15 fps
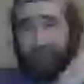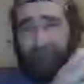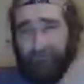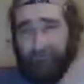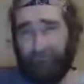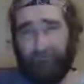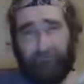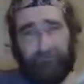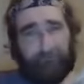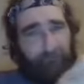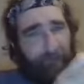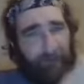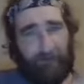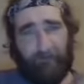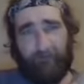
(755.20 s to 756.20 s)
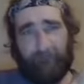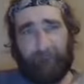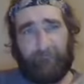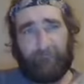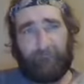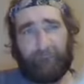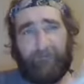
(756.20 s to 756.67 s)
certain
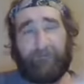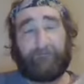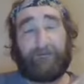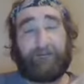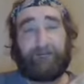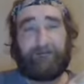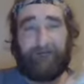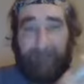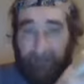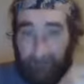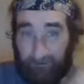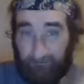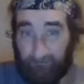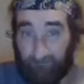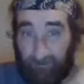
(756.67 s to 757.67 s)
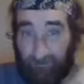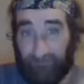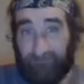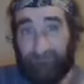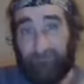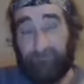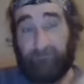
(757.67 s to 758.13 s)
powerful feminine and
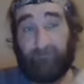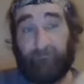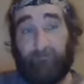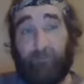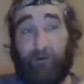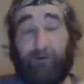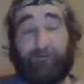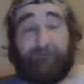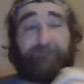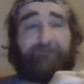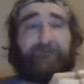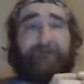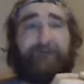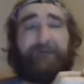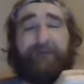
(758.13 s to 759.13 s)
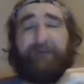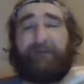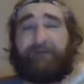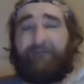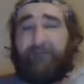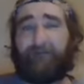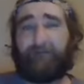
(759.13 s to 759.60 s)
masculine ones
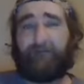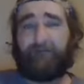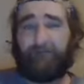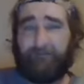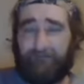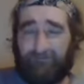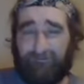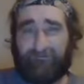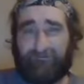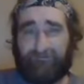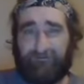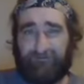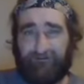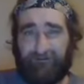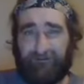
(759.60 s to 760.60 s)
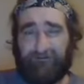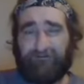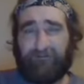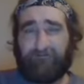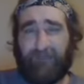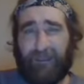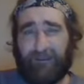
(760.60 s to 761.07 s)
that are just in
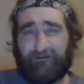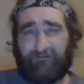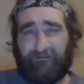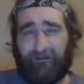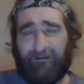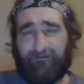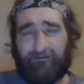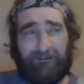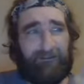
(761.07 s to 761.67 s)
the background